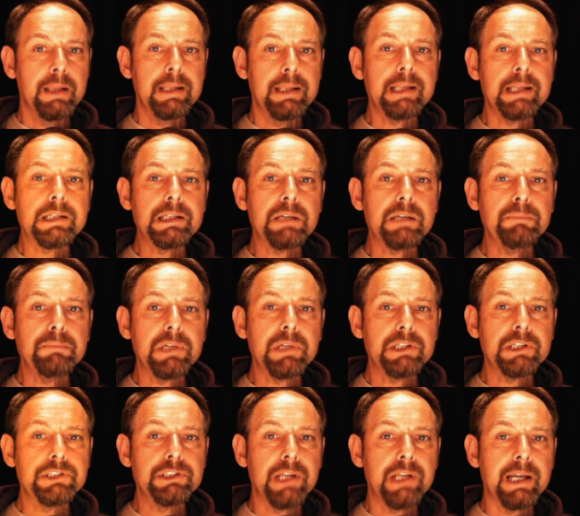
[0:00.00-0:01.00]
This can be
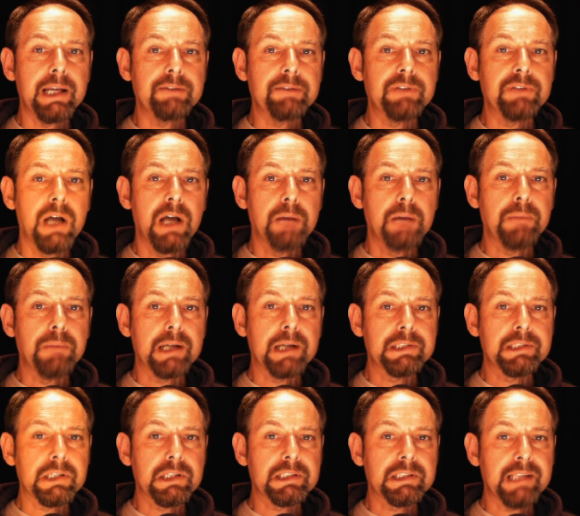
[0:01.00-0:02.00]
achieved by
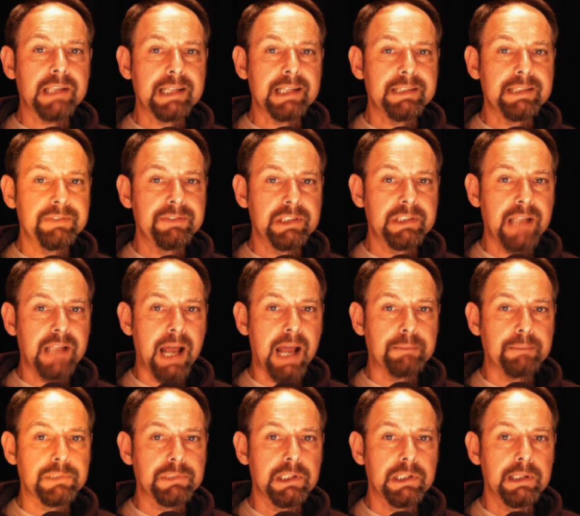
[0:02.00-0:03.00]
successive
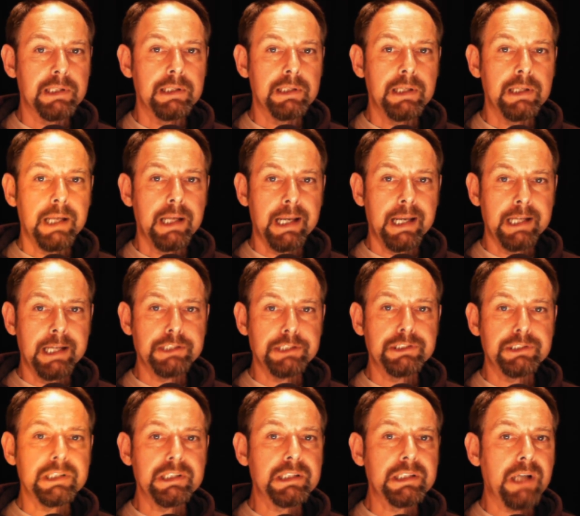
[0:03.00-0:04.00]
steps,
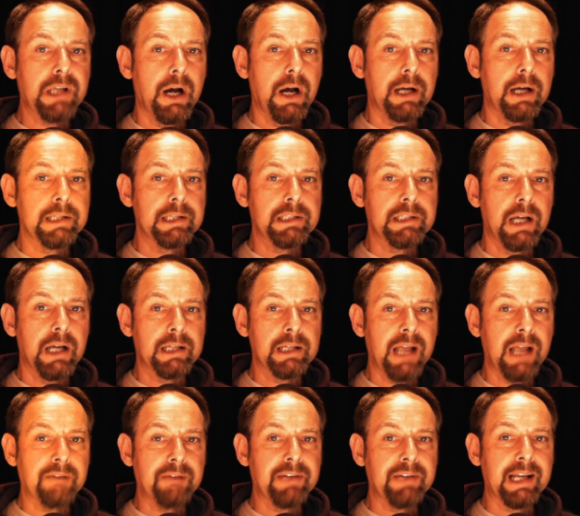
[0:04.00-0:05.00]
each disguised as
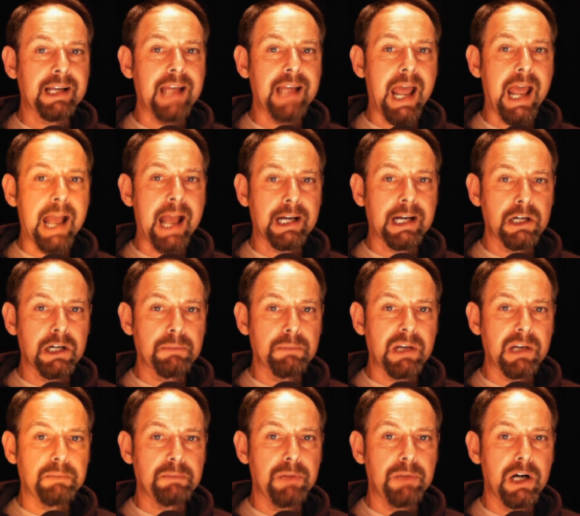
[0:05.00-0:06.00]
having an
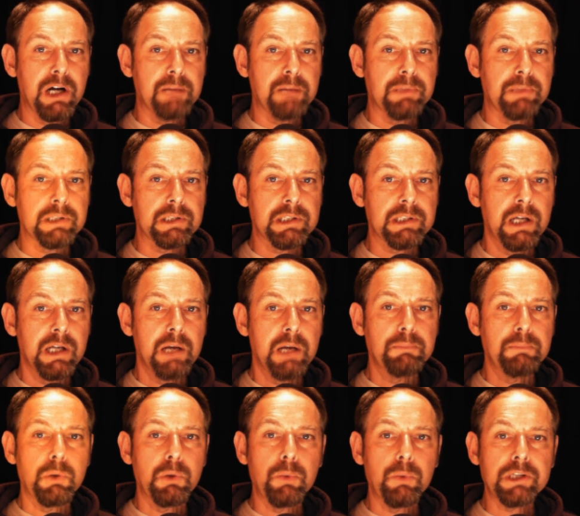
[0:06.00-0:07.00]
economic purpose,
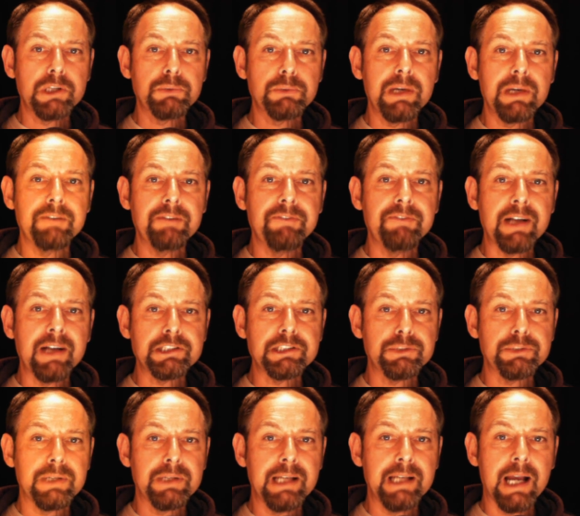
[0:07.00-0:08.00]
but which will
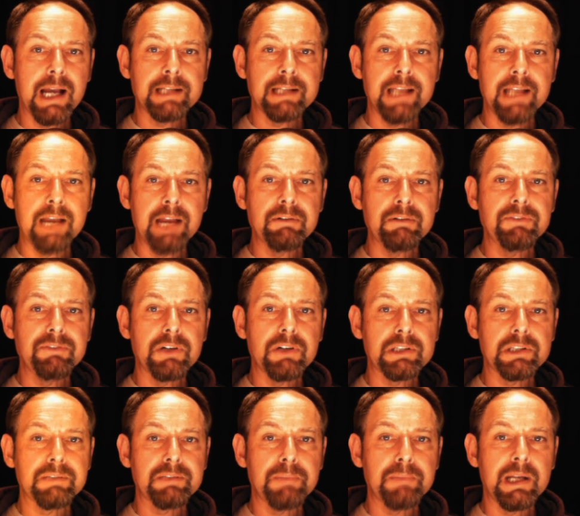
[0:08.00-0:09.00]
eventually and
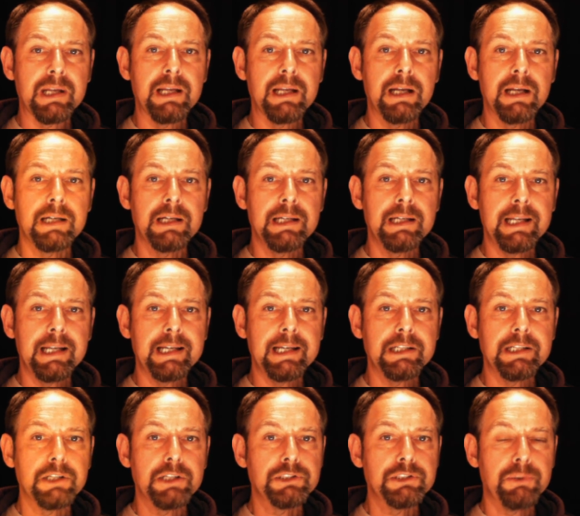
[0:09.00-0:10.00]
irreversibly
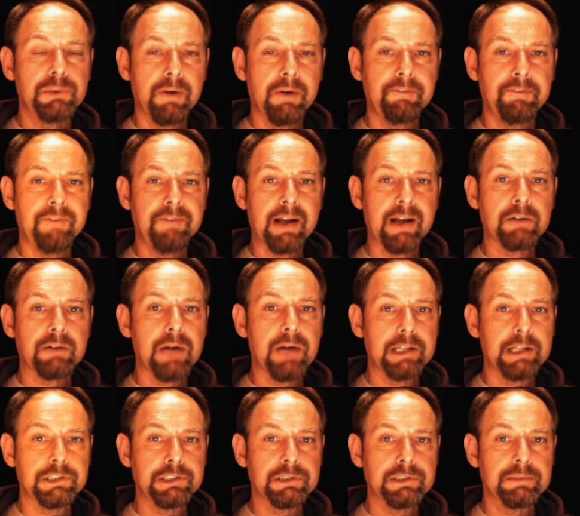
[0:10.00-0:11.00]
lead to a
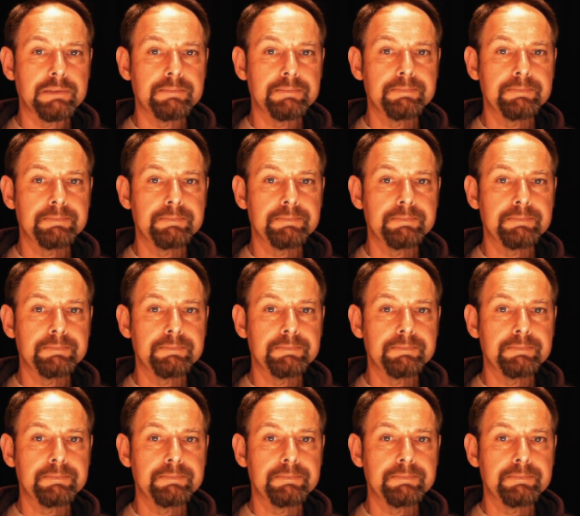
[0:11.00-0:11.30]
federation.